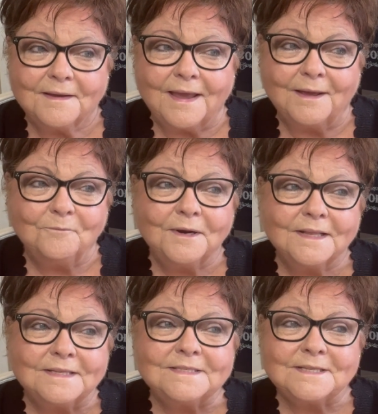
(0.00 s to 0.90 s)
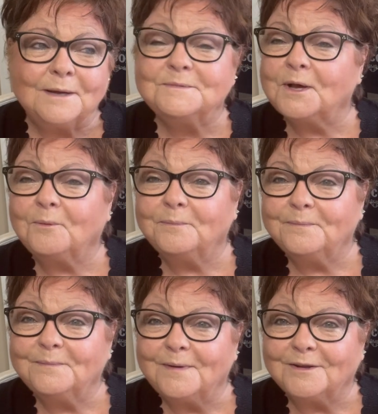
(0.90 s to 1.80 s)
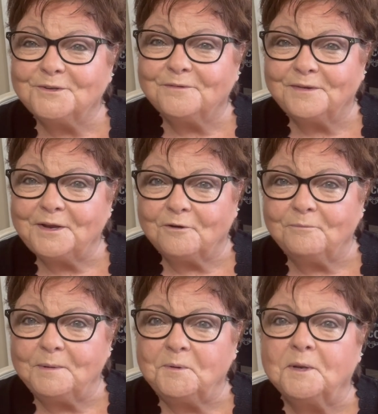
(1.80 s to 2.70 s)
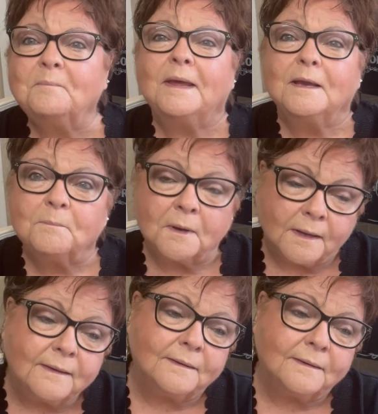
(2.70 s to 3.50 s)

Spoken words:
And one of these times I'll do a video of me putting makeup on.